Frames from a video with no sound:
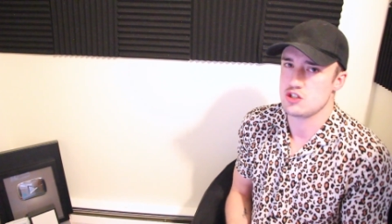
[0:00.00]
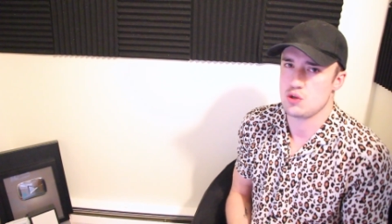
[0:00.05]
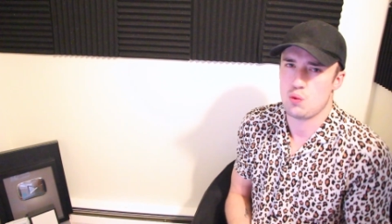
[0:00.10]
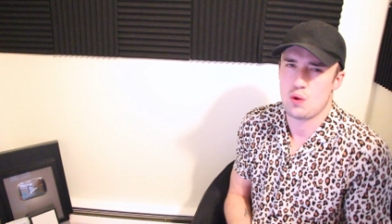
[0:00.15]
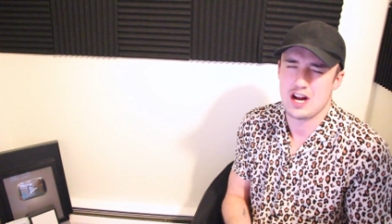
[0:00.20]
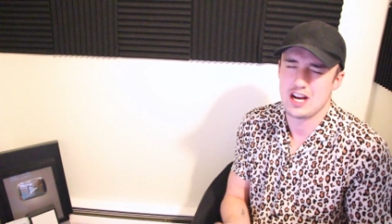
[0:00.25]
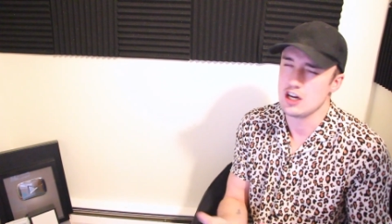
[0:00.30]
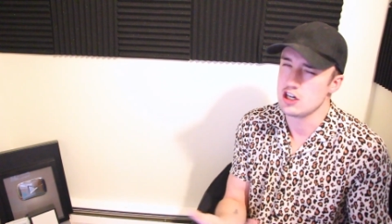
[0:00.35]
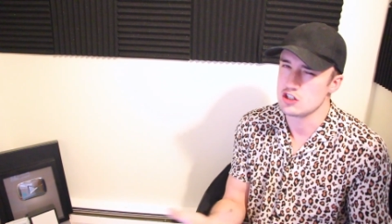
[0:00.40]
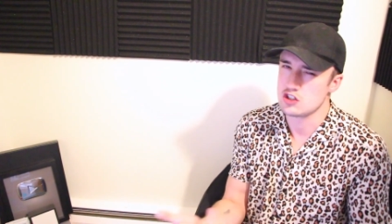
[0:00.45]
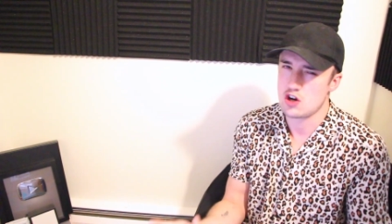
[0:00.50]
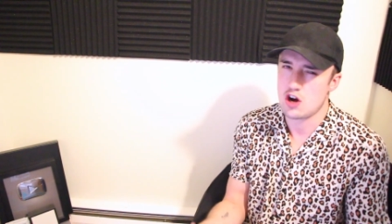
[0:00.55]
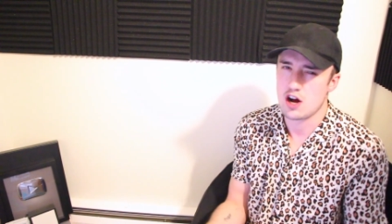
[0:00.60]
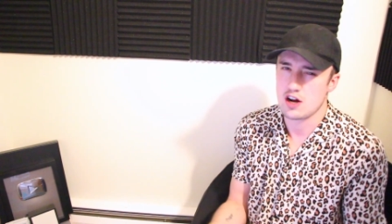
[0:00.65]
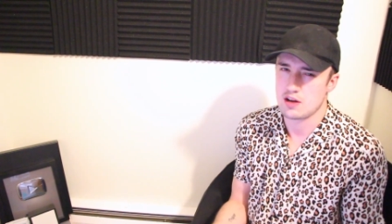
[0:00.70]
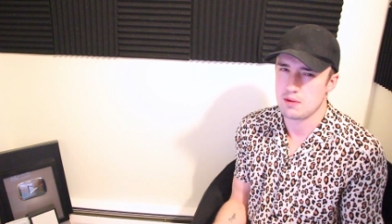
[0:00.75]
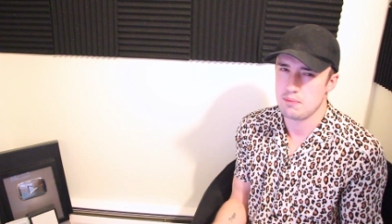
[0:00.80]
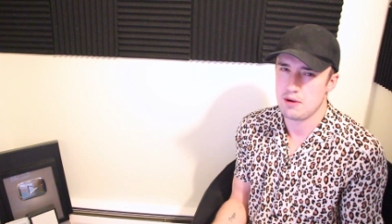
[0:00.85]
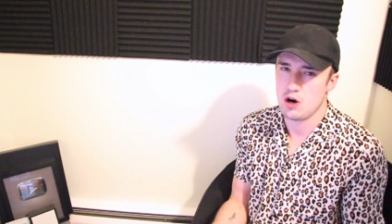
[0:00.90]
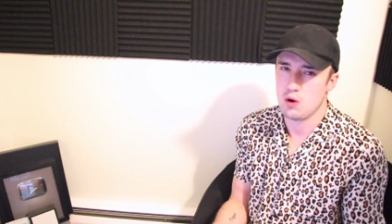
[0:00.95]
So why not
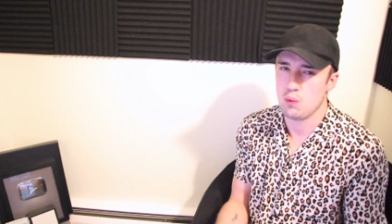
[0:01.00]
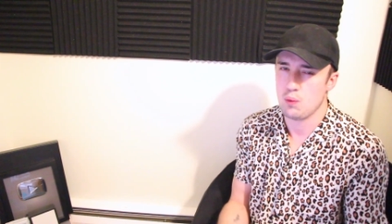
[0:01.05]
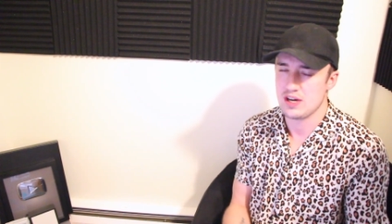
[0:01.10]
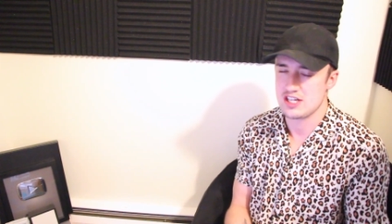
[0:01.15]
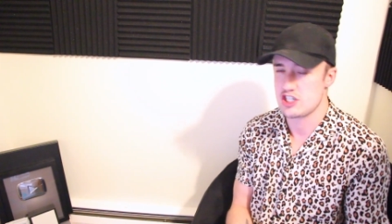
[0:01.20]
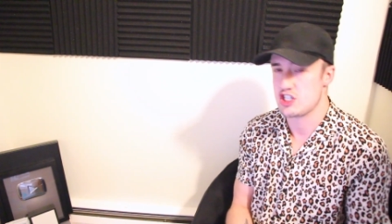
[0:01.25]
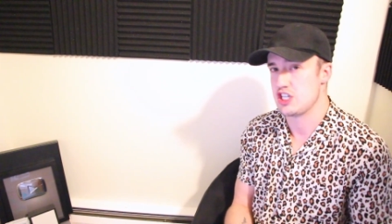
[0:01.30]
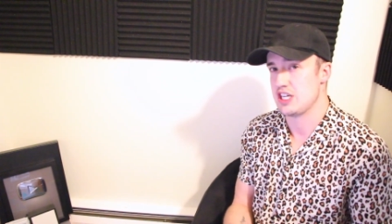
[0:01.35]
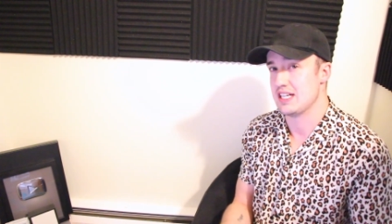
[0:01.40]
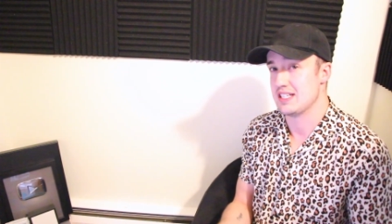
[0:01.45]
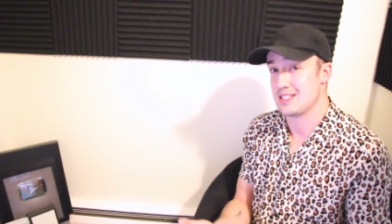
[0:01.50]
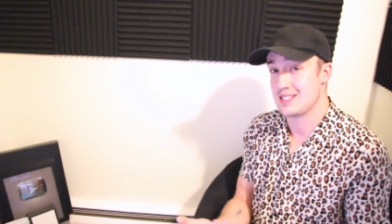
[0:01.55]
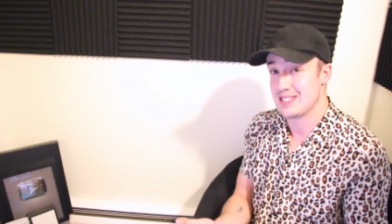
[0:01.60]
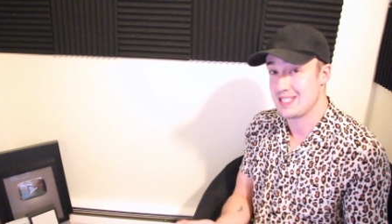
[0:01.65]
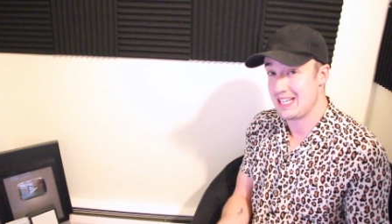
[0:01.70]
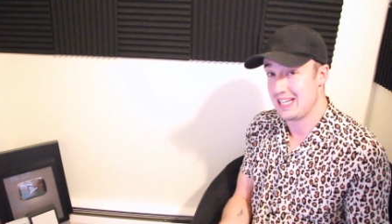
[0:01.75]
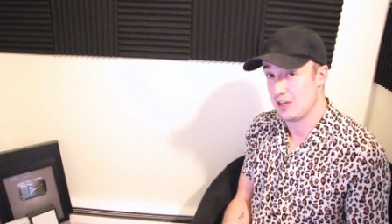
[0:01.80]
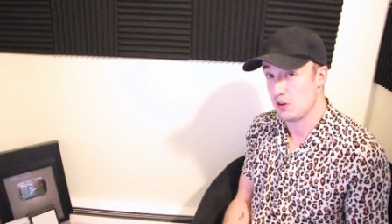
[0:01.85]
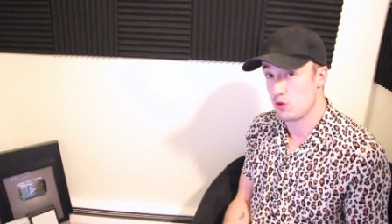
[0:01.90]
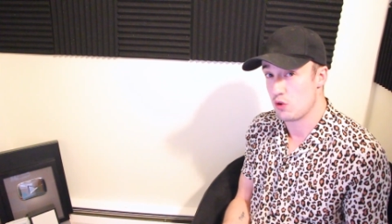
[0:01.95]
talk about what she has
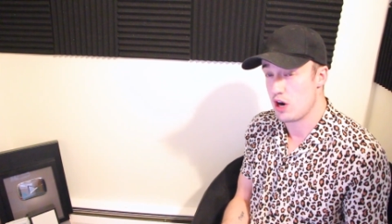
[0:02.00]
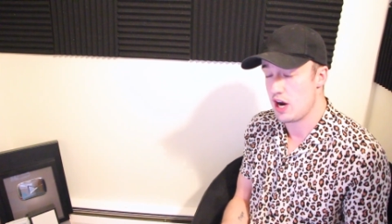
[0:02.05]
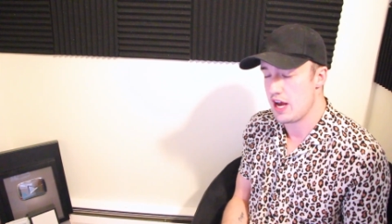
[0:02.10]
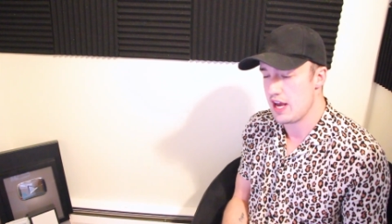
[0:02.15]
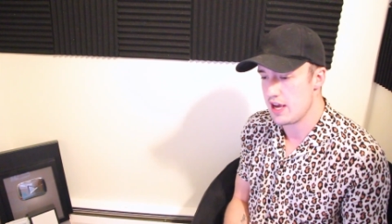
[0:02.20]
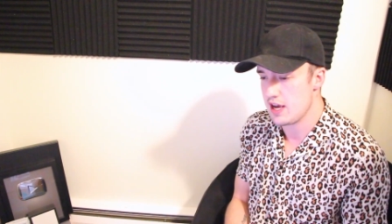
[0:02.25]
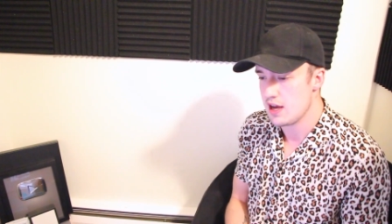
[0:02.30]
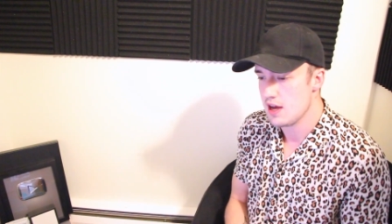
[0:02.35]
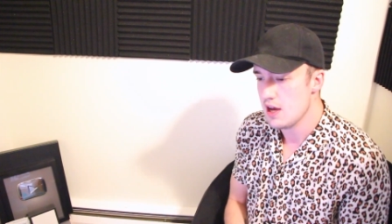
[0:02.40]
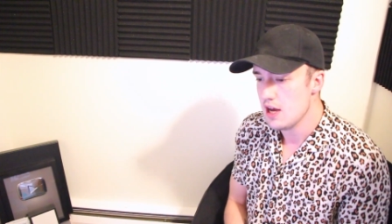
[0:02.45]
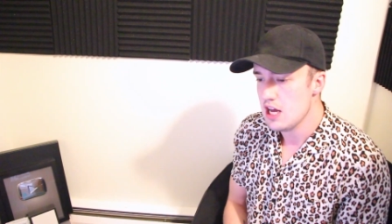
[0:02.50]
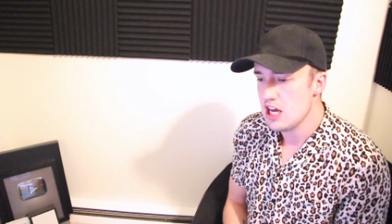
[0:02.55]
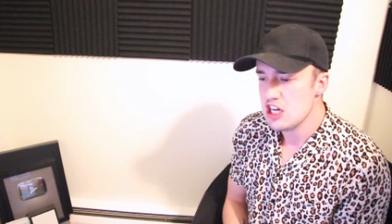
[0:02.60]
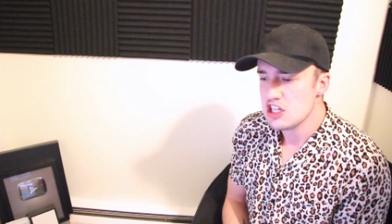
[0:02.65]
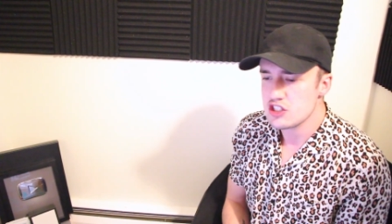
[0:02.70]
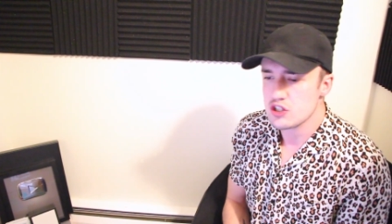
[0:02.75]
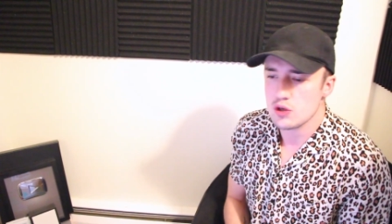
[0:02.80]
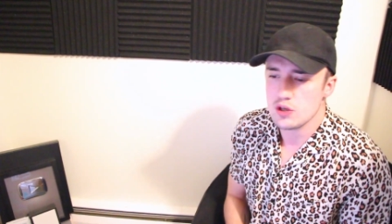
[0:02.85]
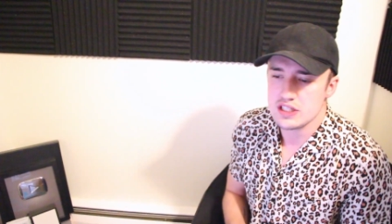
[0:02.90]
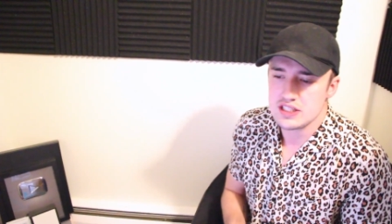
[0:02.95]
seen, right?
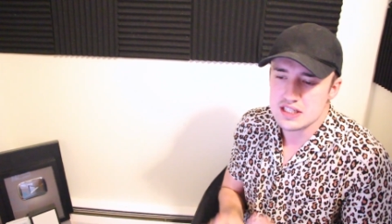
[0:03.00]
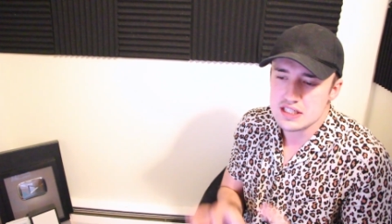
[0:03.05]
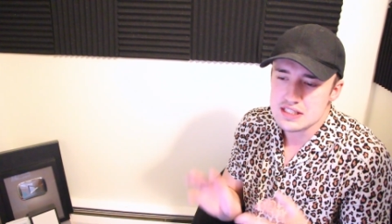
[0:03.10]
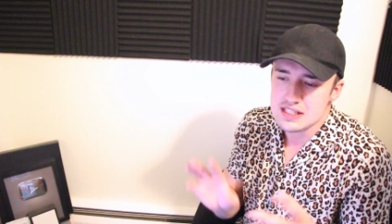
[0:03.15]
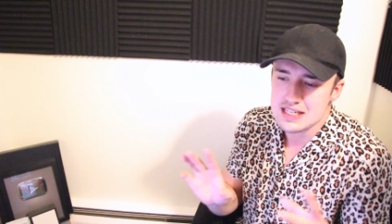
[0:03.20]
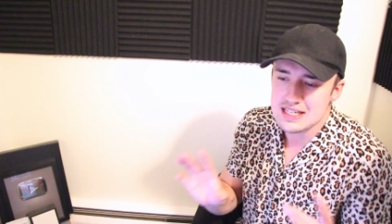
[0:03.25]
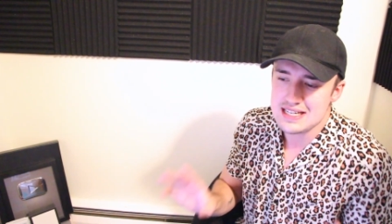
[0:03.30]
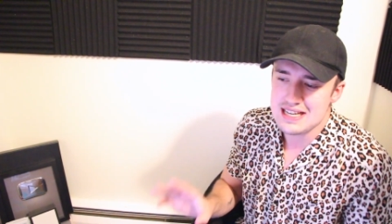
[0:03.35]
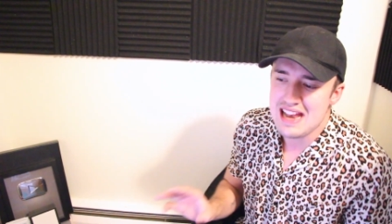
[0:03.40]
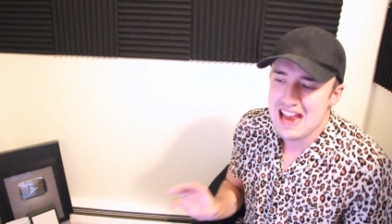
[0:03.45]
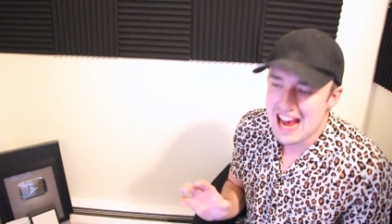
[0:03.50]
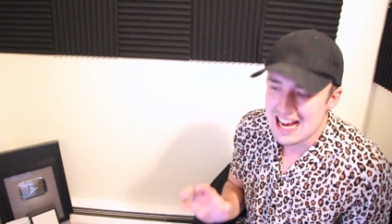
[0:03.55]
So it doesn't